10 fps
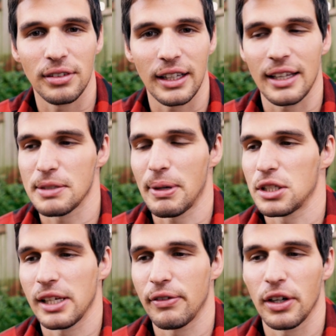Like,
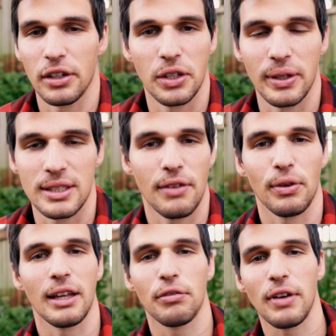especially if you're doing stuff
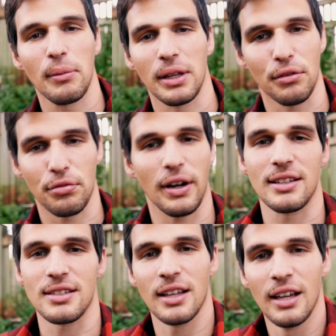with like family and
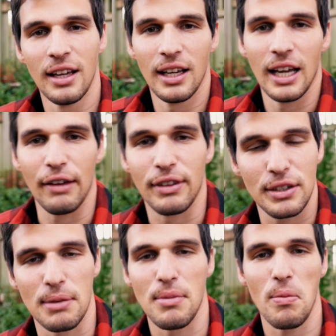friends, if
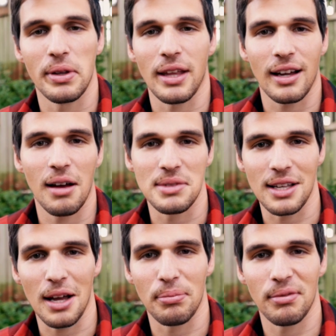there's a moment that comes
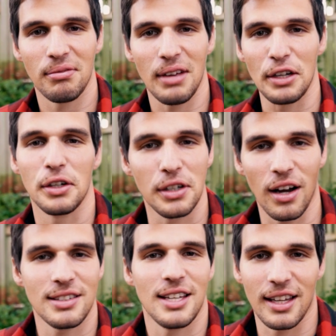up and you're
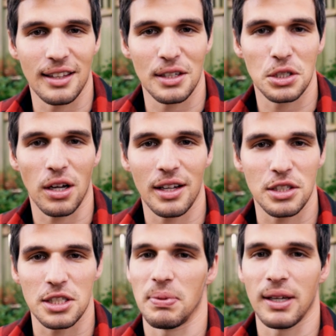not taking the shot
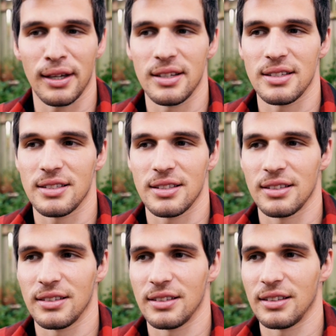just
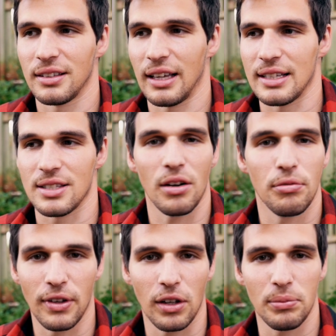because it's on
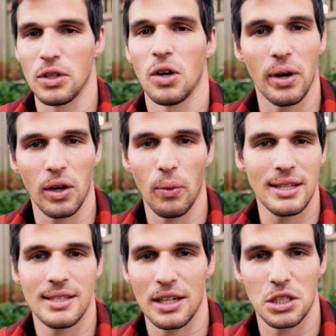film, you don't want to
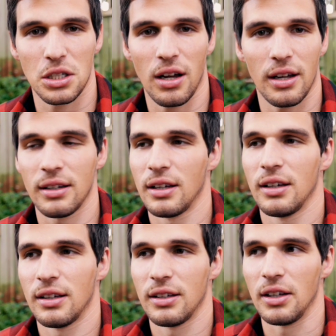waste that shot,
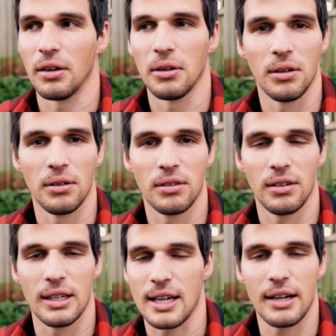
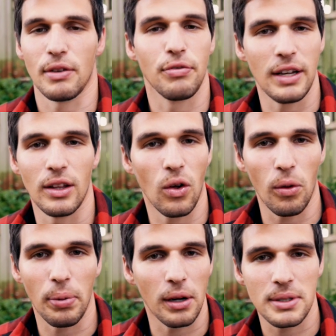it's kind of defeating the
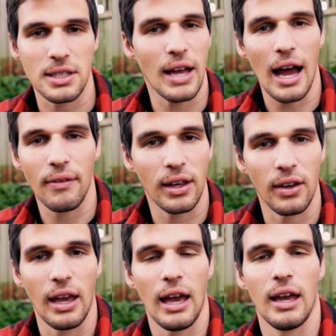whole purpose of
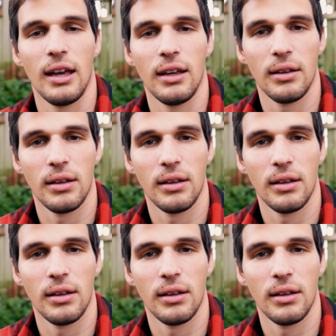having a